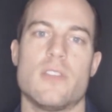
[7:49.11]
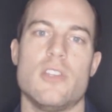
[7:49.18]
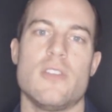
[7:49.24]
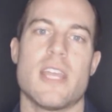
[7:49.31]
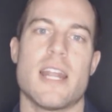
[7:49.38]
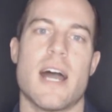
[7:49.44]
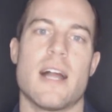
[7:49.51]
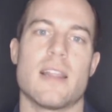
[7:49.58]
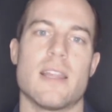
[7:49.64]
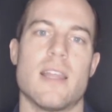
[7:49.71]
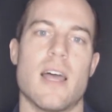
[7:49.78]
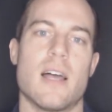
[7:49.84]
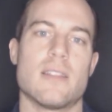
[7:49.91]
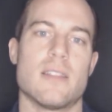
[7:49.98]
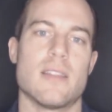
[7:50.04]
then you get
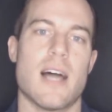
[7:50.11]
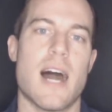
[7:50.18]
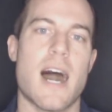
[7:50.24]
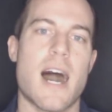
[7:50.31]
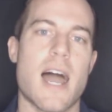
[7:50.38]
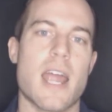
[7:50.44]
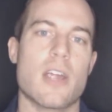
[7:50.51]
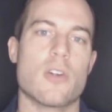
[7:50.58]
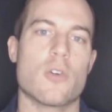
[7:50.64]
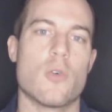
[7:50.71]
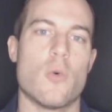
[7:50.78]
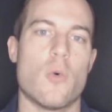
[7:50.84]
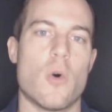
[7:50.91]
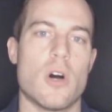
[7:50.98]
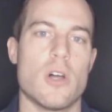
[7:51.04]
a higher
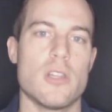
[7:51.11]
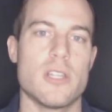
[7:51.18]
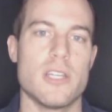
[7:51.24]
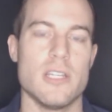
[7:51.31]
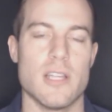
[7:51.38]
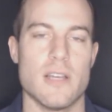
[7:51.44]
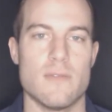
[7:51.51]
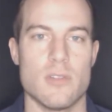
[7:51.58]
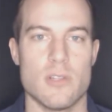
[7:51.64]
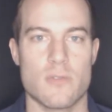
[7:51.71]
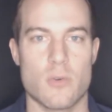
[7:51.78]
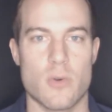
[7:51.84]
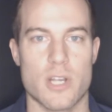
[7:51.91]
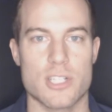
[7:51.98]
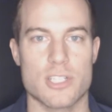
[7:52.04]
quality level of
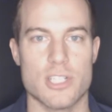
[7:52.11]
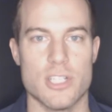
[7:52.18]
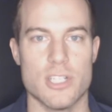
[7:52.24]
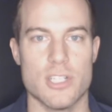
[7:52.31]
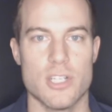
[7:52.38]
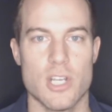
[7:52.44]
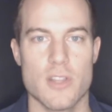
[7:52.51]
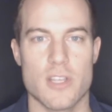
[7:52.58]
question